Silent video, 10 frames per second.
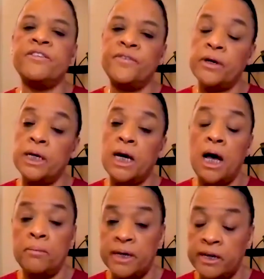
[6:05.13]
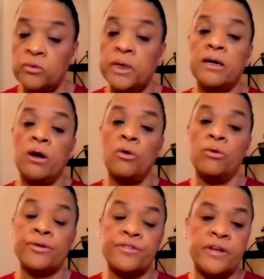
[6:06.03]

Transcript: is fairly common as we get older.